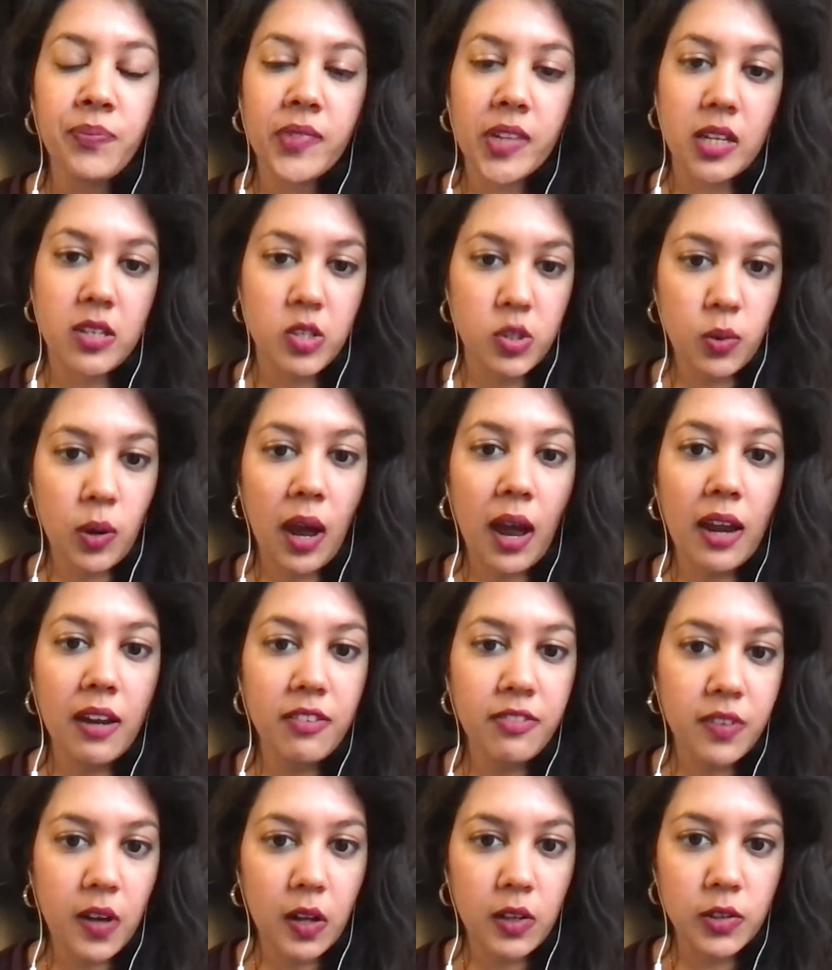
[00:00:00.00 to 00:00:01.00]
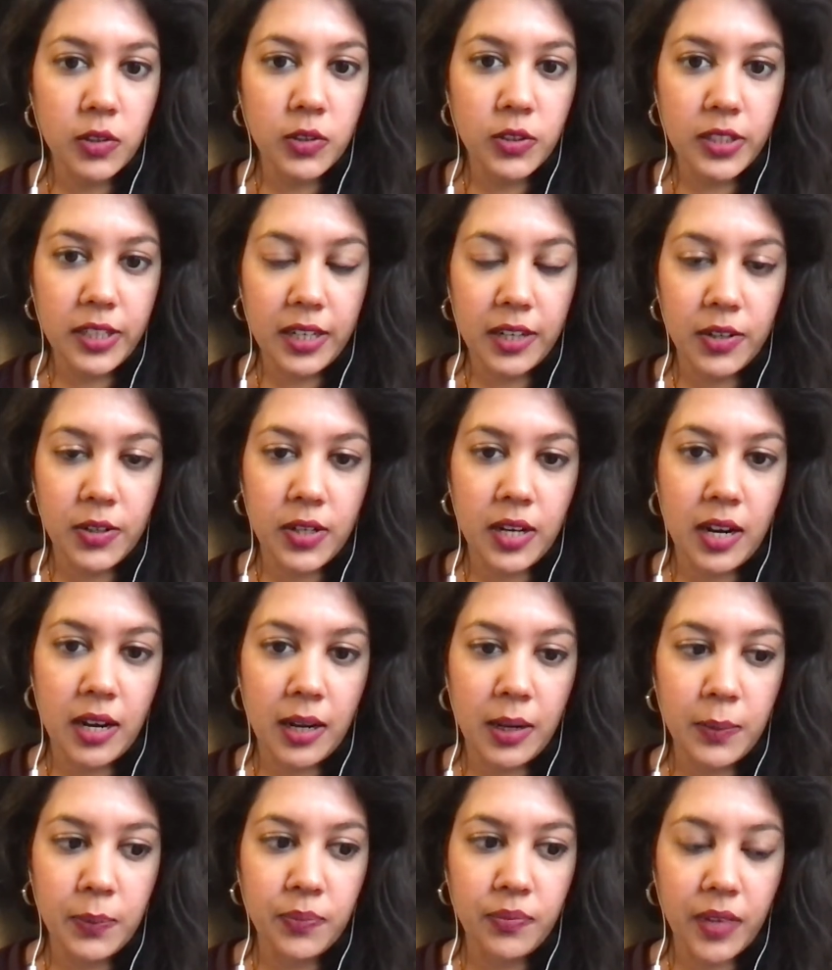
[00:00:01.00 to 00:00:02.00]
And so I followed their,
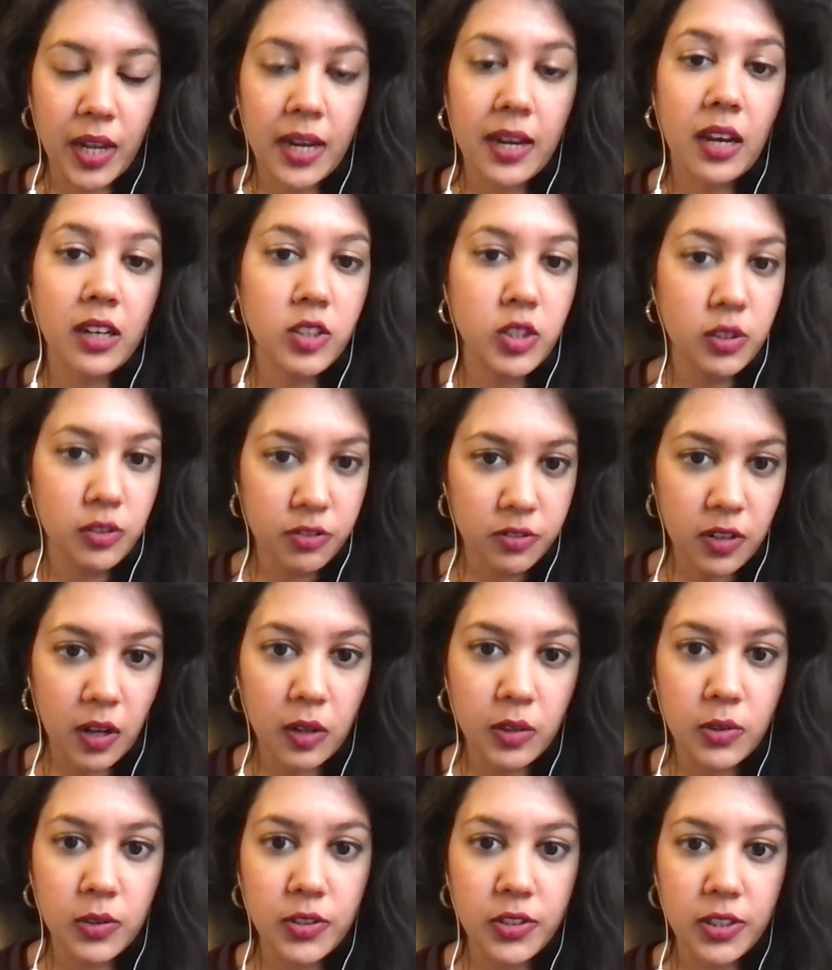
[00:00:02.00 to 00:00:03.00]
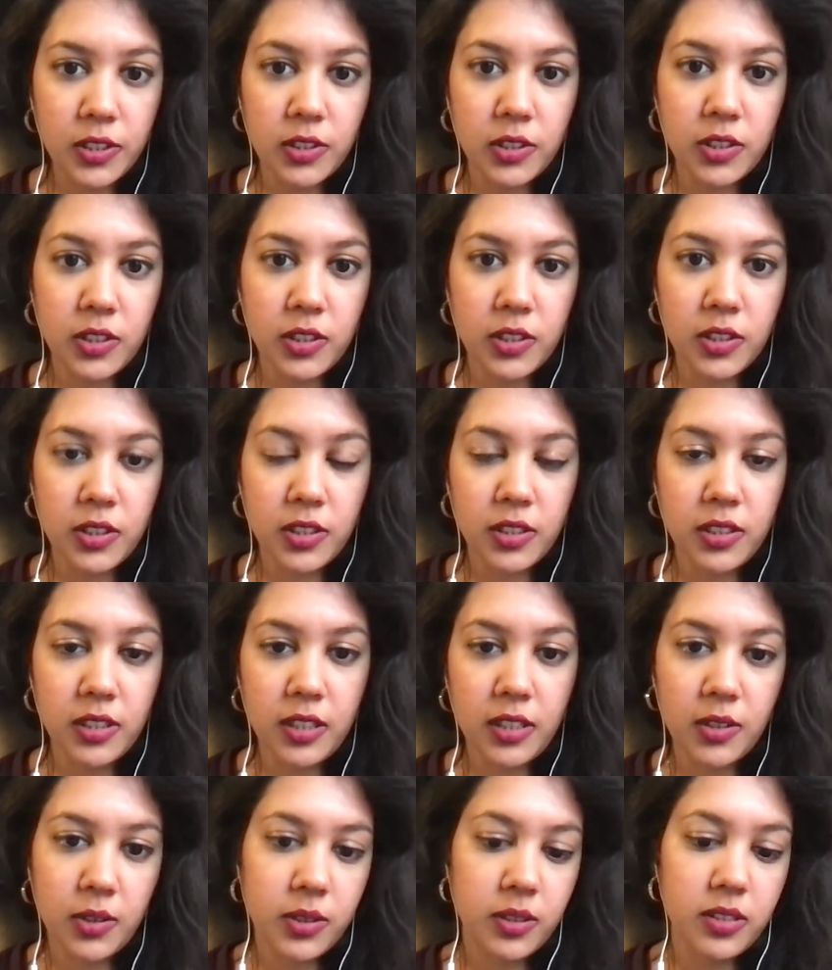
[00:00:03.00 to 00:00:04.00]
I actually followed
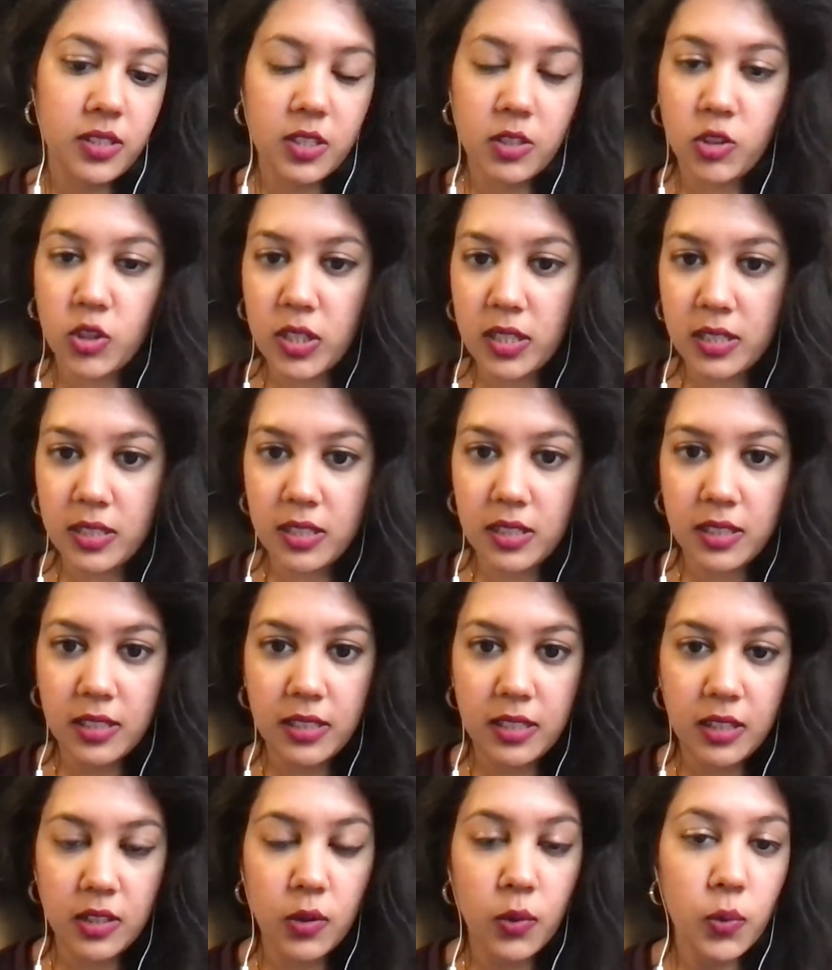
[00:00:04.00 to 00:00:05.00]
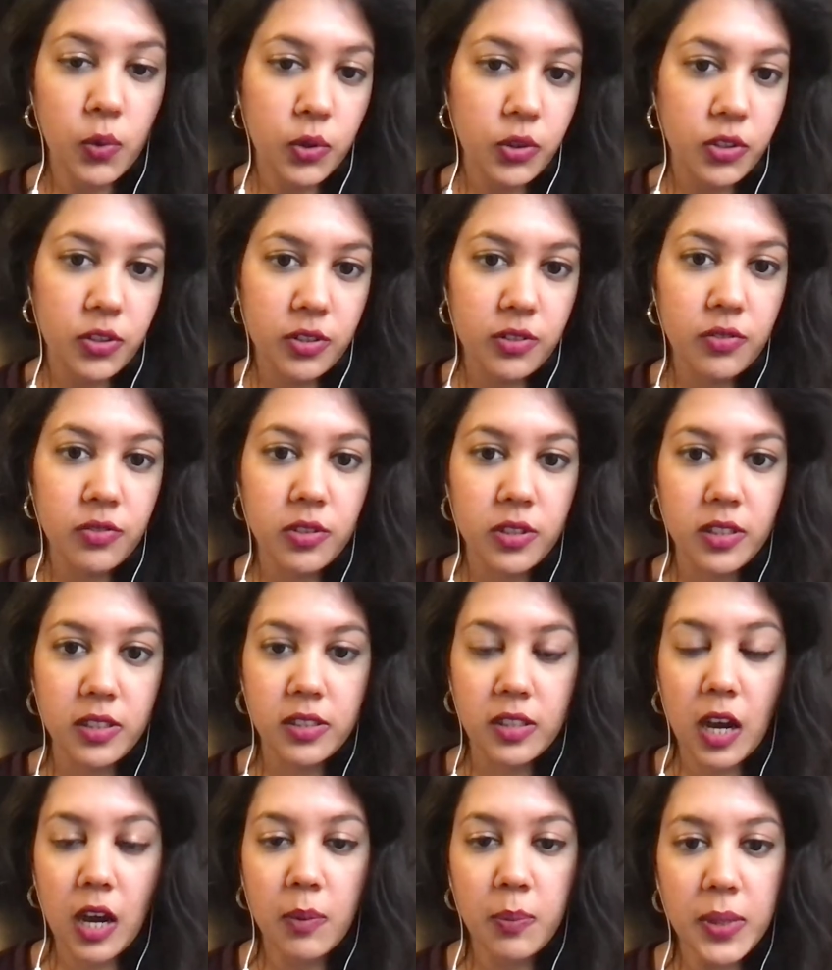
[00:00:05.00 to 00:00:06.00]
their suggested order for the
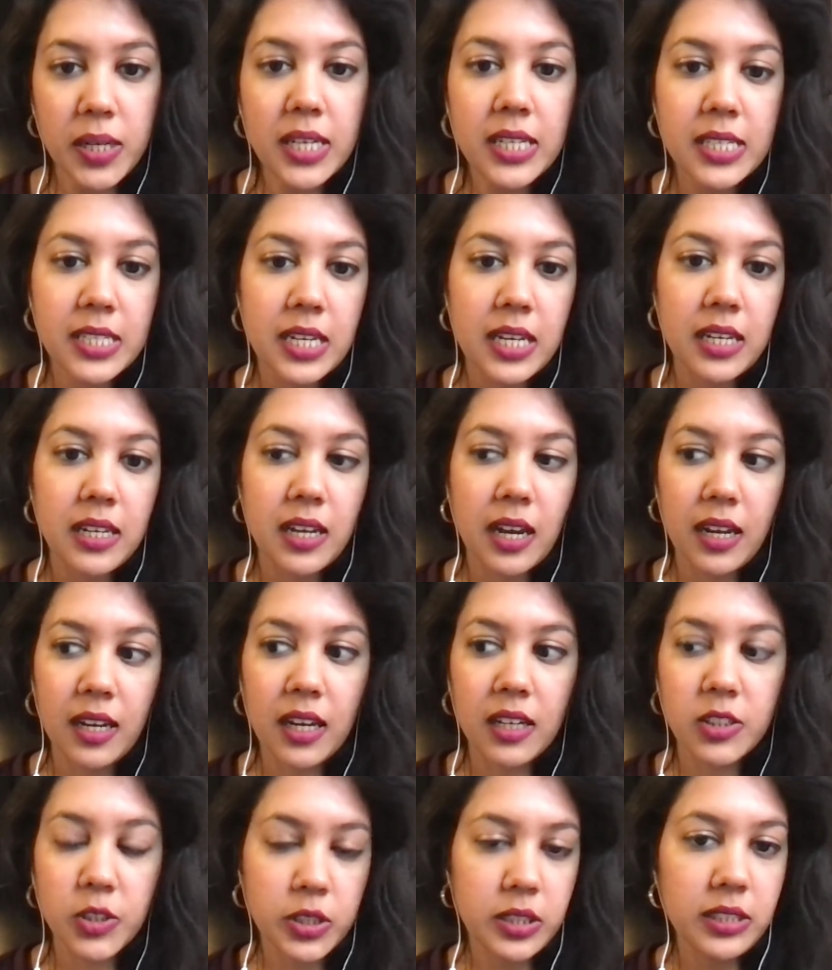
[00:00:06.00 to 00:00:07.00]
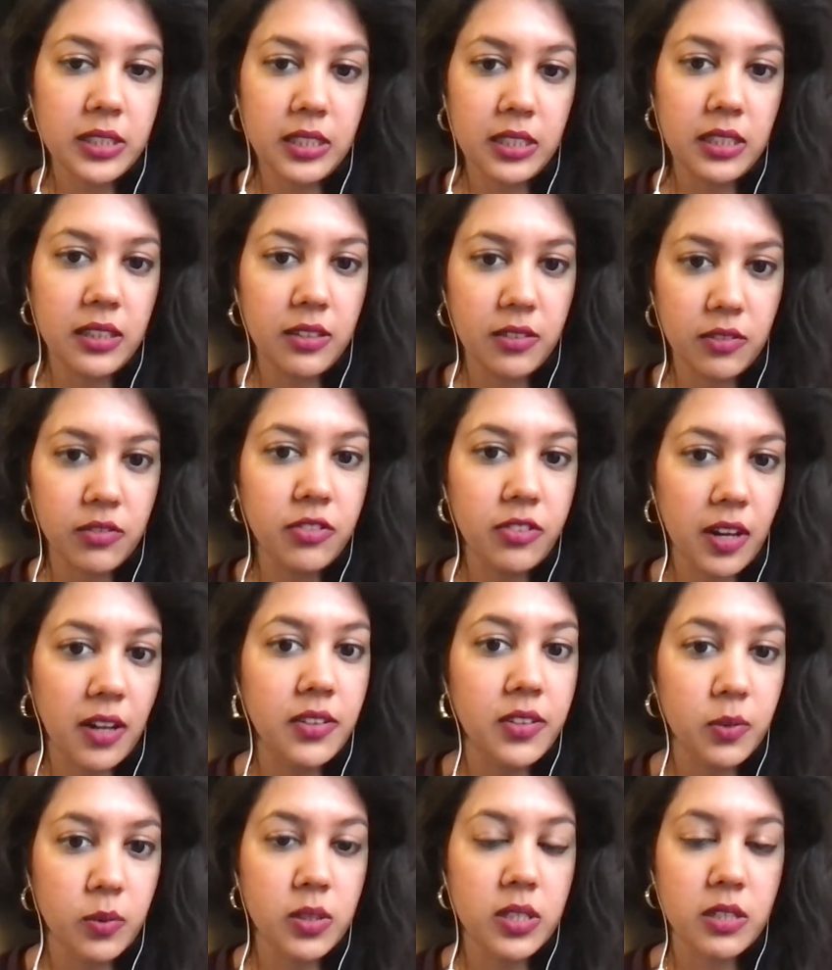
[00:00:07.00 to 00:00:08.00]
topics. And I actually
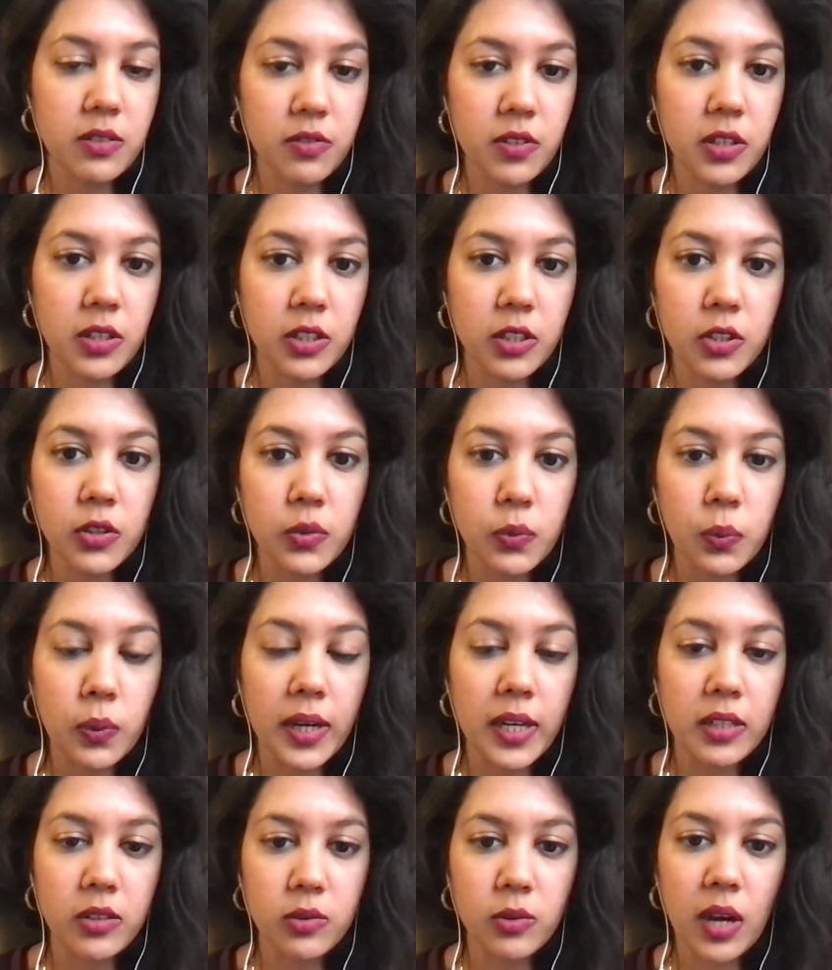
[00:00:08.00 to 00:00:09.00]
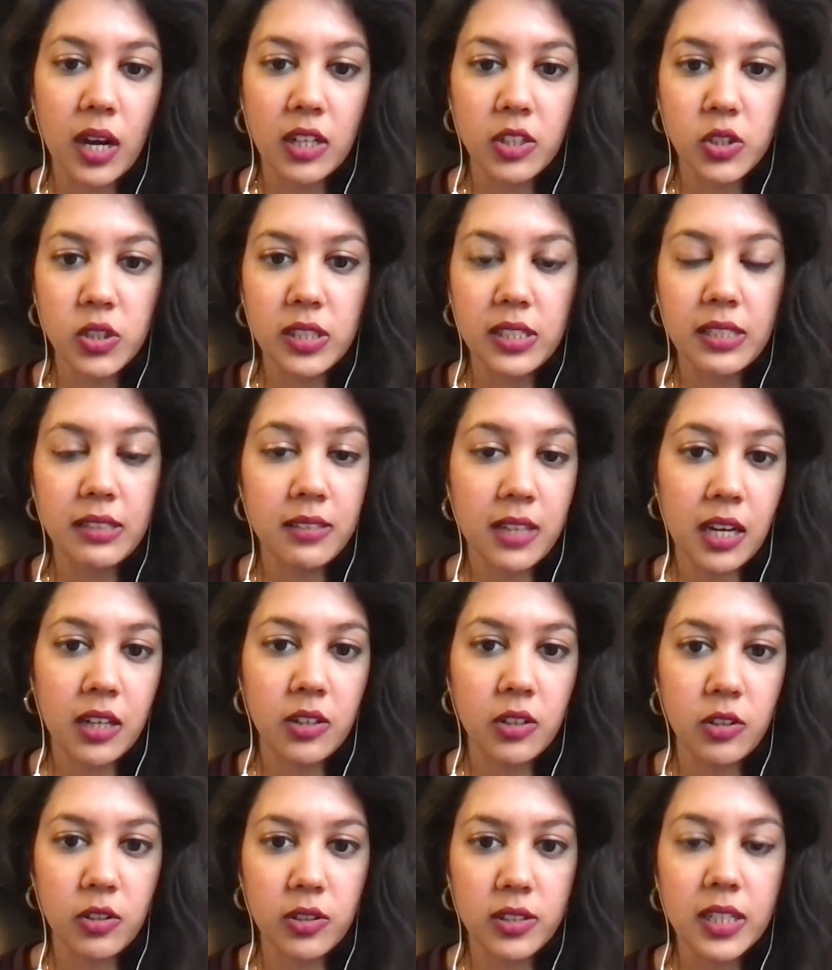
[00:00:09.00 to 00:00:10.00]
felt it was a very good way to actually
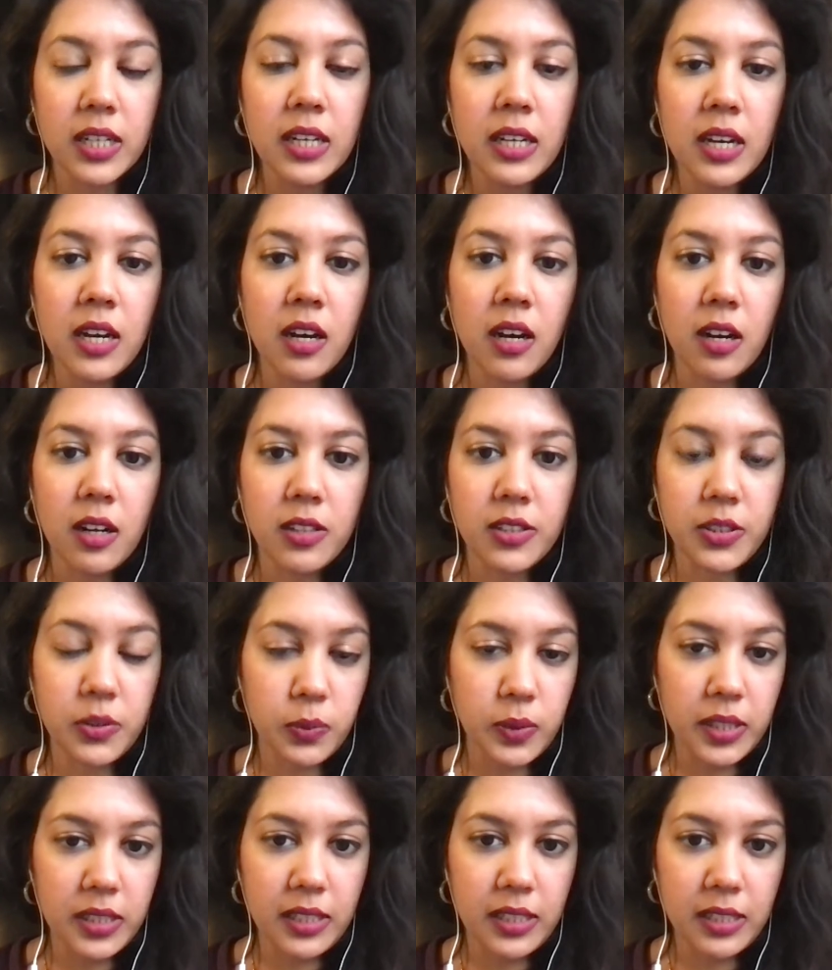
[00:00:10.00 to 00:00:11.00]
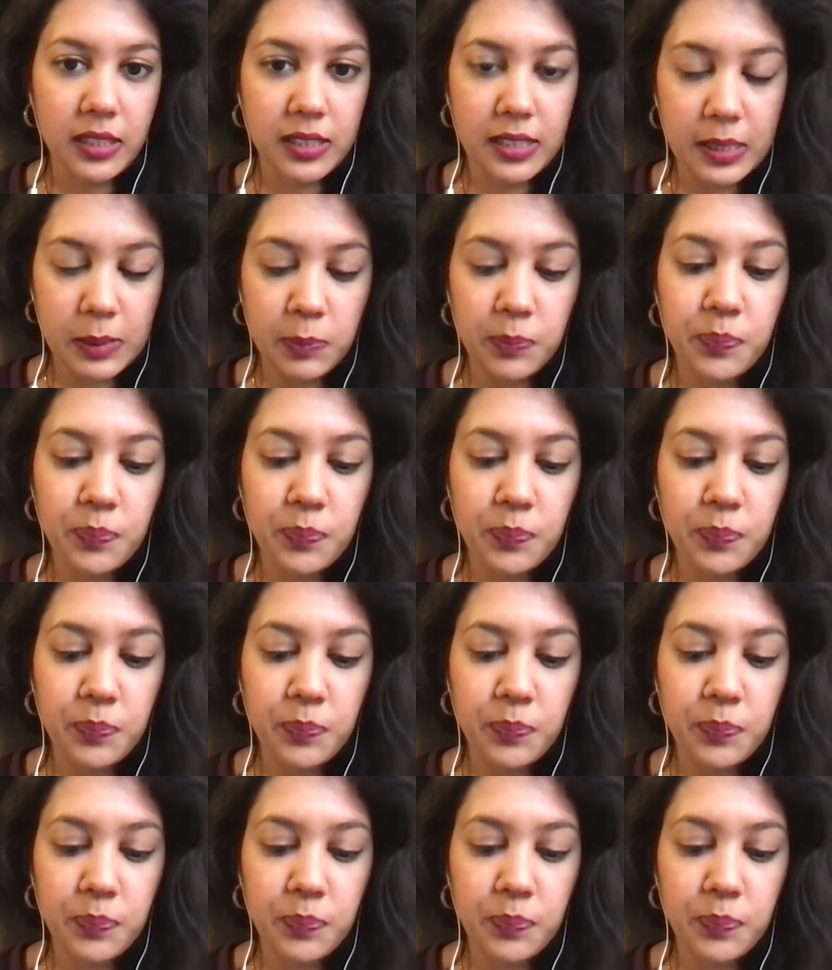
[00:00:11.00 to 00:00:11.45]
tackle all the readings.